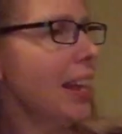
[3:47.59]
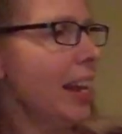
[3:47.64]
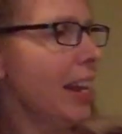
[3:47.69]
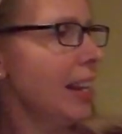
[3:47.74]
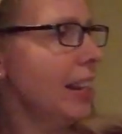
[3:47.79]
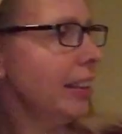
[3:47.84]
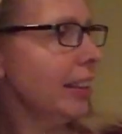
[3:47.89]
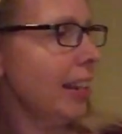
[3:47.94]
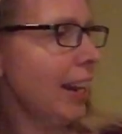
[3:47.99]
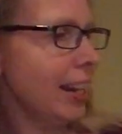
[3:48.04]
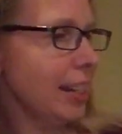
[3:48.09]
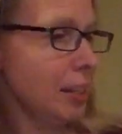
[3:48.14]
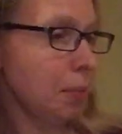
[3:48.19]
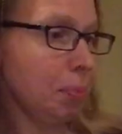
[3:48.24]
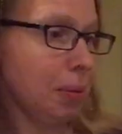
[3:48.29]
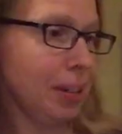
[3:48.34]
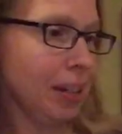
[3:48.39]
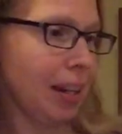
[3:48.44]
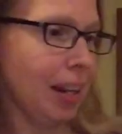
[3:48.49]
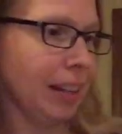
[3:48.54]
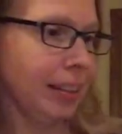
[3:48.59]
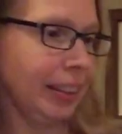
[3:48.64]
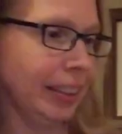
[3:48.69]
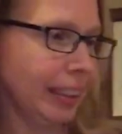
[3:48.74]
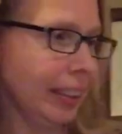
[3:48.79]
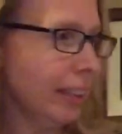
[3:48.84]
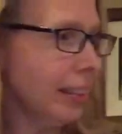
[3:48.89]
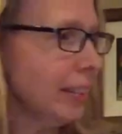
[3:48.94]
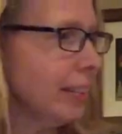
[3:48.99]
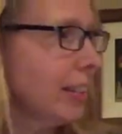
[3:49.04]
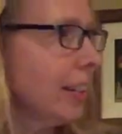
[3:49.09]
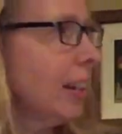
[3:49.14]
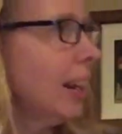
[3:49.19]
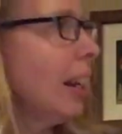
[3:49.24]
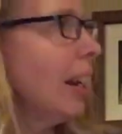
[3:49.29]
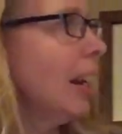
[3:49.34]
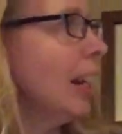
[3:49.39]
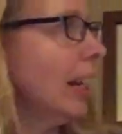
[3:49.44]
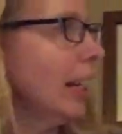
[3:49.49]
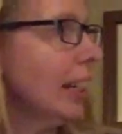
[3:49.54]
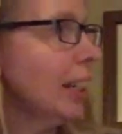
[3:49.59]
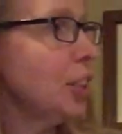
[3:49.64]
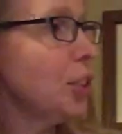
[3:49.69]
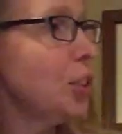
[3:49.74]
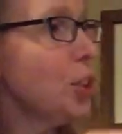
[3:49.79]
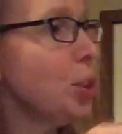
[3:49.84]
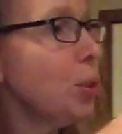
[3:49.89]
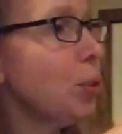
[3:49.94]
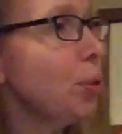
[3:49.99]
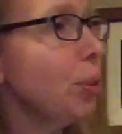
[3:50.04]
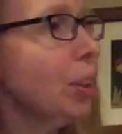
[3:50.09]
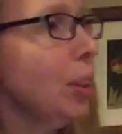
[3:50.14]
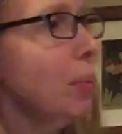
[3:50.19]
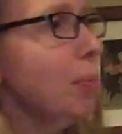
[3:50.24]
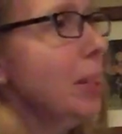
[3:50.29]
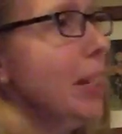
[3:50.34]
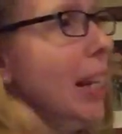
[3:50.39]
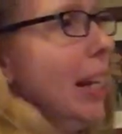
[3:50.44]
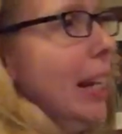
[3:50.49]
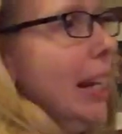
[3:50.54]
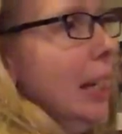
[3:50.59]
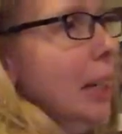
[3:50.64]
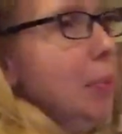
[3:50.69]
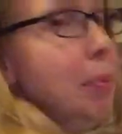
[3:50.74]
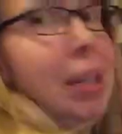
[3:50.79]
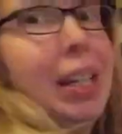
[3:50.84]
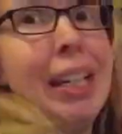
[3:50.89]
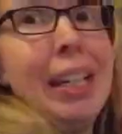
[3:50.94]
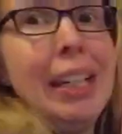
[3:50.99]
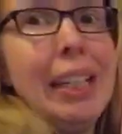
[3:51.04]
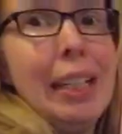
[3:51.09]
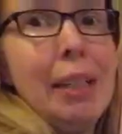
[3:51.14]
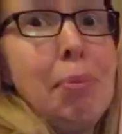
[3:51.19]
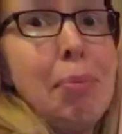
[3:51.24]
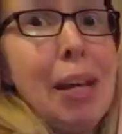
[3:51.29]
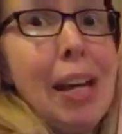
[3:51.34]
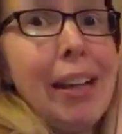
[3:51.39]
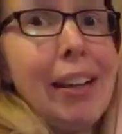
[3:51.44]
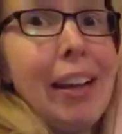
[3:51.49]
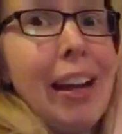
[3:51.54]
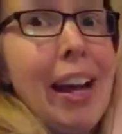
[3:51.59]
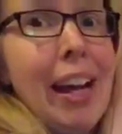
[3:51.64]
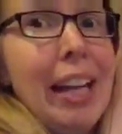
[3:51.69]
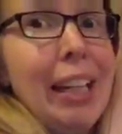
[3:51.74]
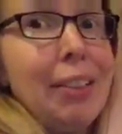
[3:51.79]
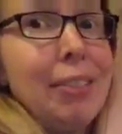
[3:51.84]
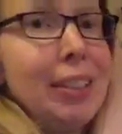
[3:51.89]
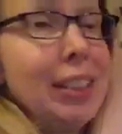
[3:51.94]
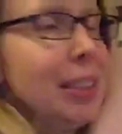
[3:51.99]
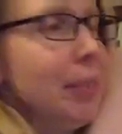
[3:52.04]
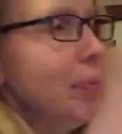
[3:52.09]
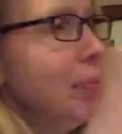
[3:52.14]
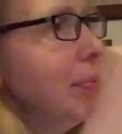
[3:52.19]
then last but not least, in tulip time in Pella, Iowa.